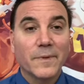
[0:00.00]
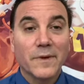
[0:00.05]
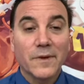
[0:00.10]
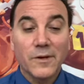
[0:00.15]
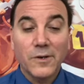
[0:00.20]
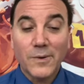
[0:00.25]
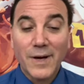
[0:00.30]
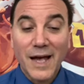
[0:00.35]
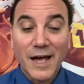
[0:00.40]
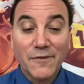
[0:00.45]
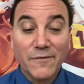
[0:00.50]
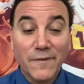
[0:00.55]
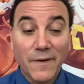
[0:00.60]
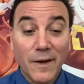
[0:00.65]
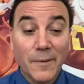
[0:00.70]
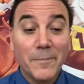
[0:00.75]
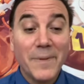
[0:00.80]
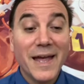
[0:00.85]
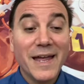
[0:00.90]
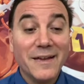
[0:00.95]
You have
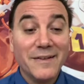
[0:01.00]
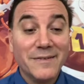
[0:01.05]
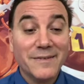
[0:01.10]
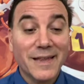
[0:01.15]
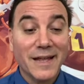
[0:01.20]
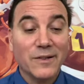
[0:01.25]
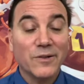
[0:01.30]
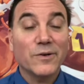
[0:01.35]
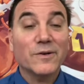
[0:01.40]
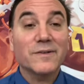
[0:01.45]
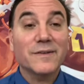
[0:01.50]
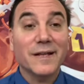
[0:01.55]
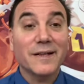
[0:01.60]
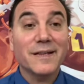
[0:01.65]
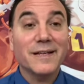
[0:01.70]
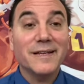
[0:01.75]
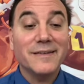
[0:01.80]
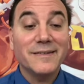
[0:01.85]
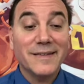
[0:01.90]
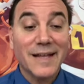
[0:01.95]
a pace that looks at
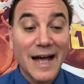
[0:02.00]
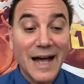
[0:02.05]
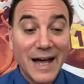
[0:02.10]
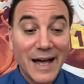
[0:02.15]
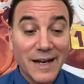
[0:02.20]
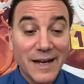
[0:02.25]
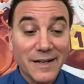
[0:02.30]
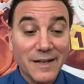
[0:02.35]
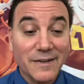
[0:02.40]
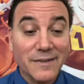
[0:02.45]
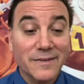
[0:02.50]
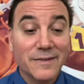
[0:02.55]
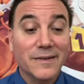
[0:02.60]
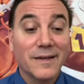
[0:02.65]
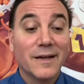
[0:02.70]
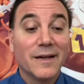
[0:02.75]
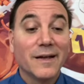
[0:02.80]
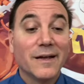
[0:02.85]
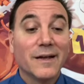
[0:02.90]
least honest.